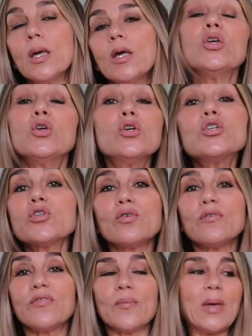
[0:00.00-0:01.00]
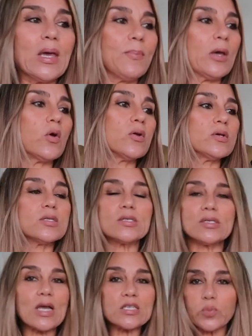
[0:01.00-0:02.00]
usual for me
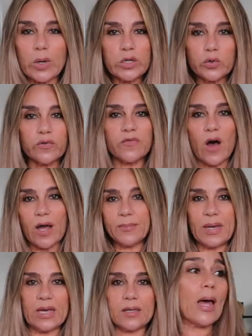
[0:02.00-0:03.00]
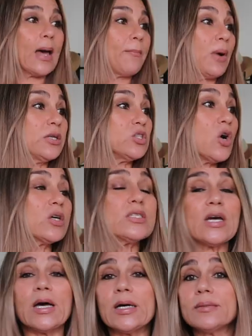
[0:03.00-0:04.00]
because that's where you'll find me, at my
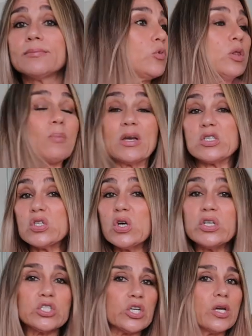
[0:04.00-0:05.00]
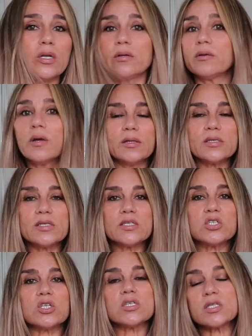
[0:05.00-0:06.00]
doctor, with my surgeon. This
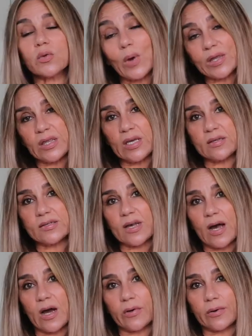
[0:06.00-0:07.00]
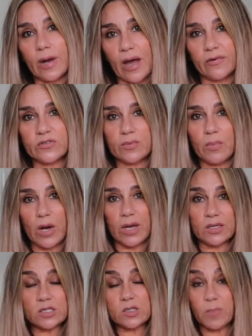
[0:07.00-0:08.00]
is just the way things are after
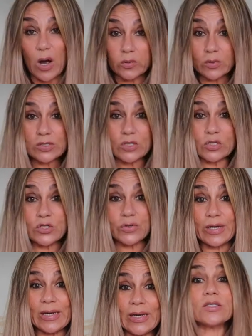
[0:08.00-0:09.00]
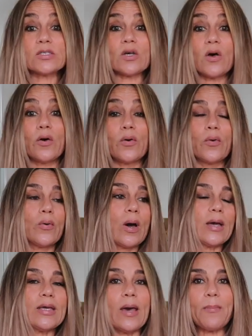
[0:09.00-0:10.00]
my spinal surgery. So
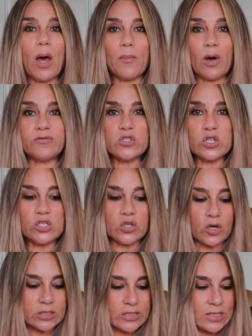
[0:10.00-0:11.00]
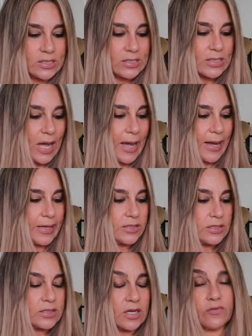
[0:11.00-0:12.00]
yep, I'm off to the doctor's,
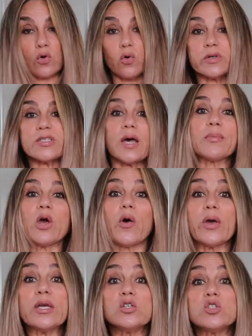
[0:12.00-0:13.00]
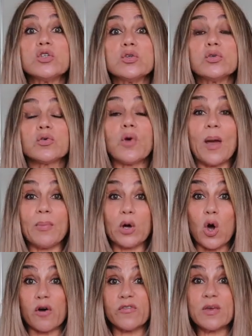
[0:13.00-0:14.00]
and of course I'm going to grab a
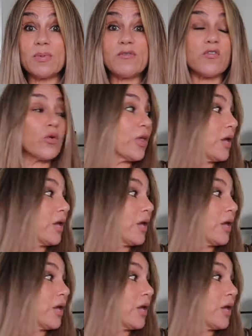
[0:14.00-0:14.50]
coffee before